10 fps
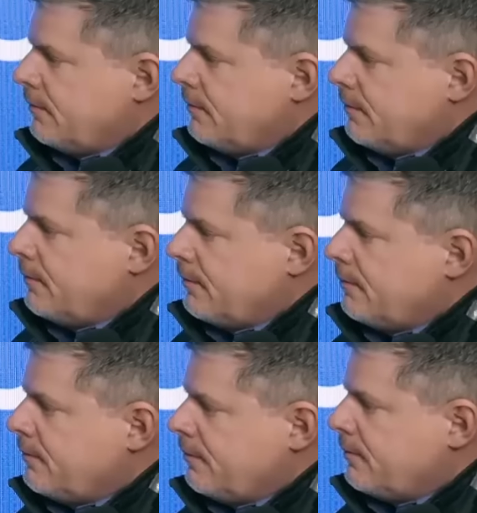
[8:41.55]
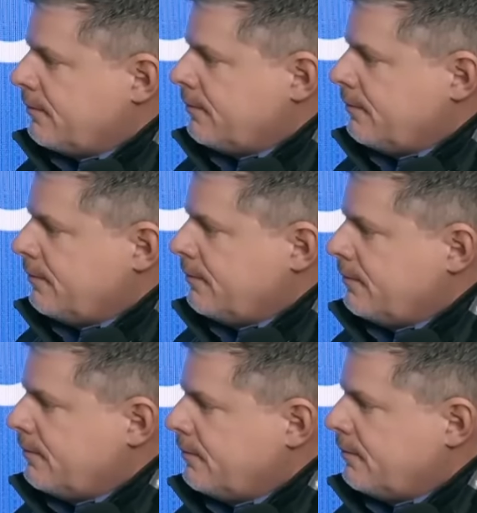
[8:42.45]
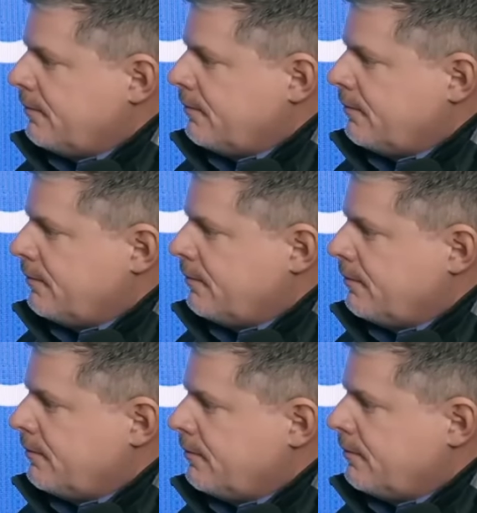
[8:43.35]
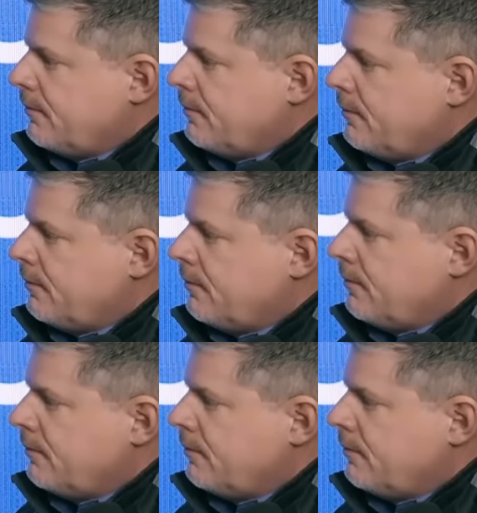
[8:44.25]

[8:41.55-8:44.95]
No words are spoken by the person on screen.